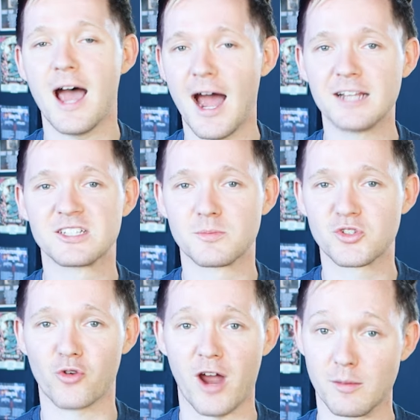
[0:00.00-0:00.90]
And
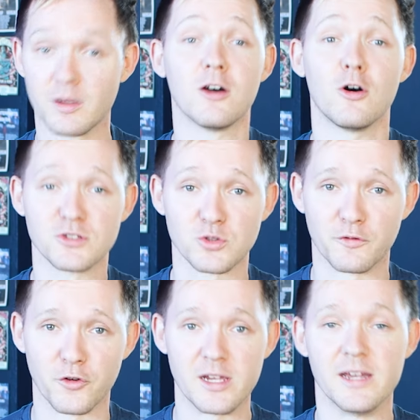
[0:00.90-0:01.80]
subscribe, also
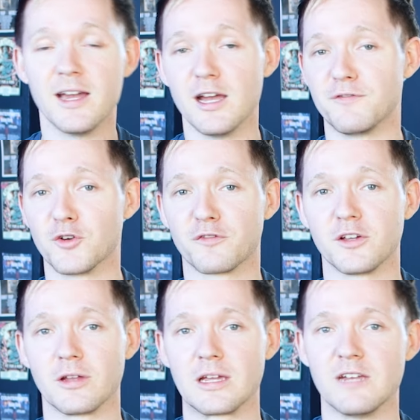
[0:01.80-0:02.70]
free if you're
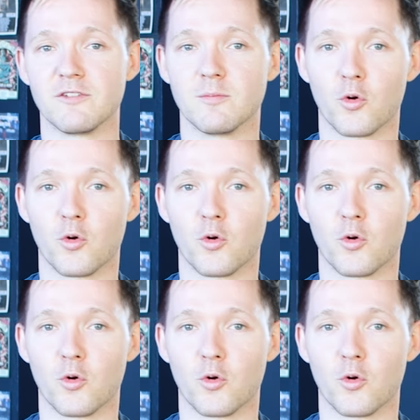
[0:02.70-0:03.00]
feeling even